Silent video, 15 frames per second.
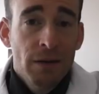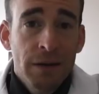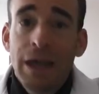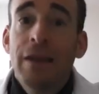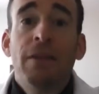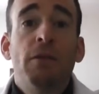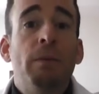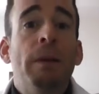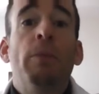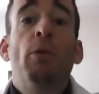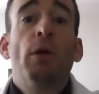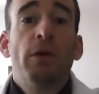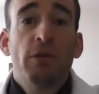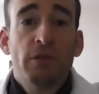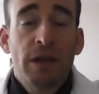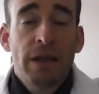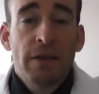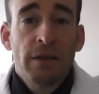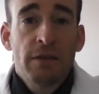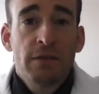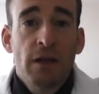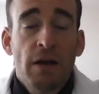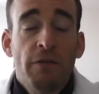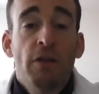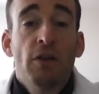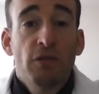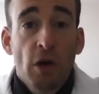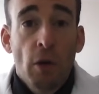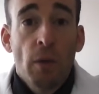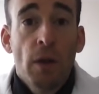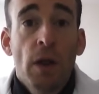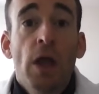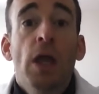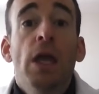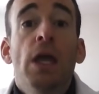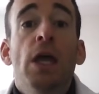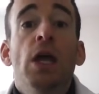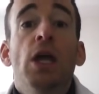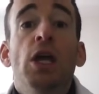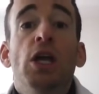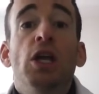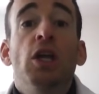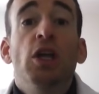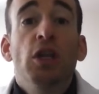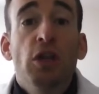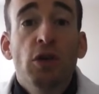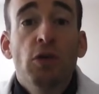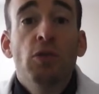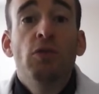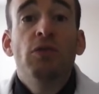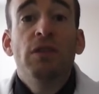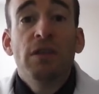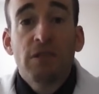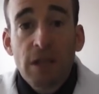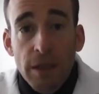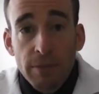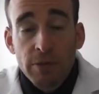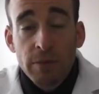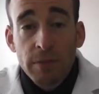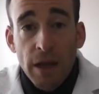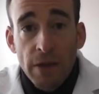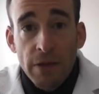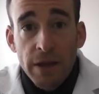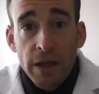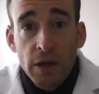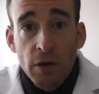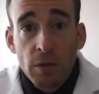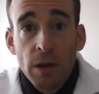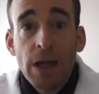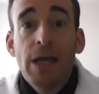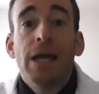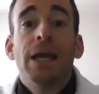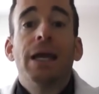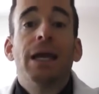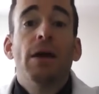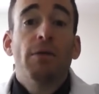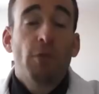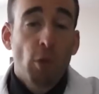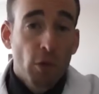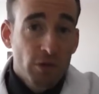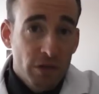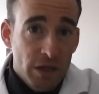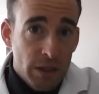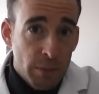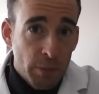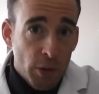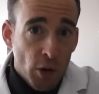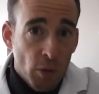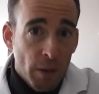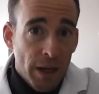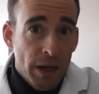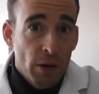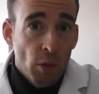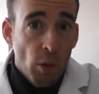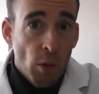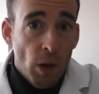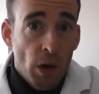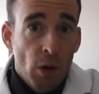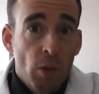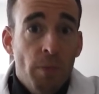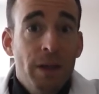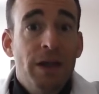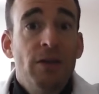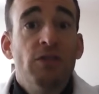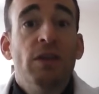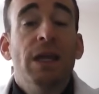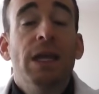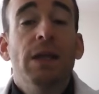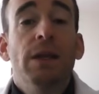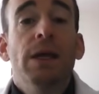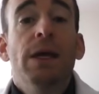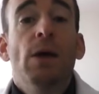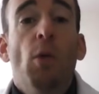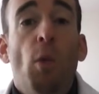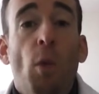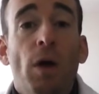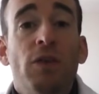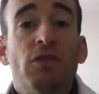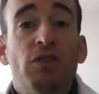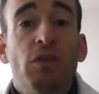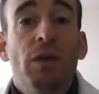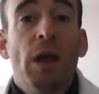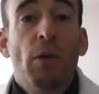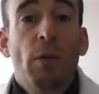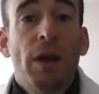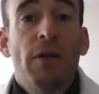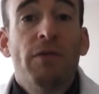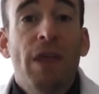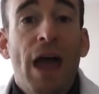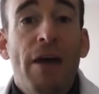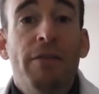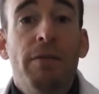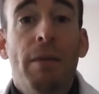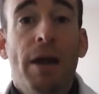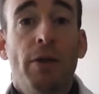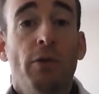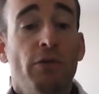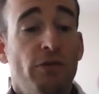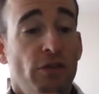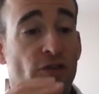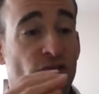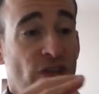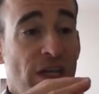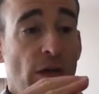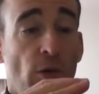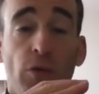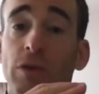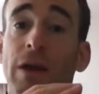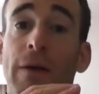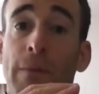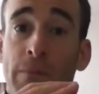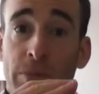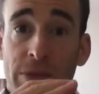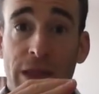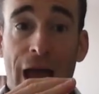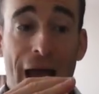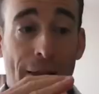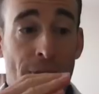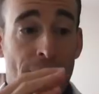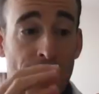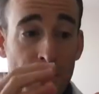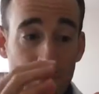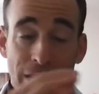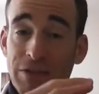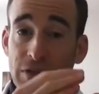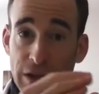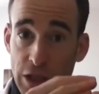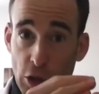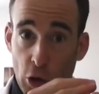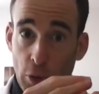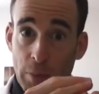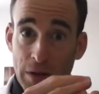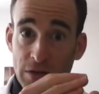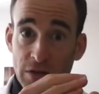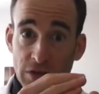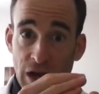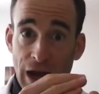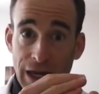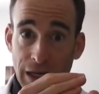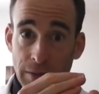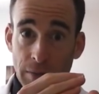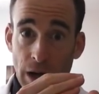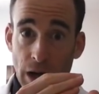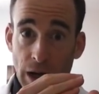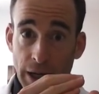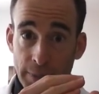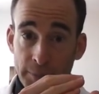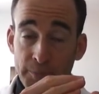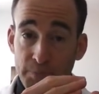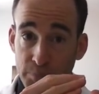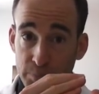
None of these people understand this stuff. So, use these tips I'm telling you. Of course, get the pure oregano oil, because once you get rid of the heavy metals, the shield that basically herpes is hiding behind,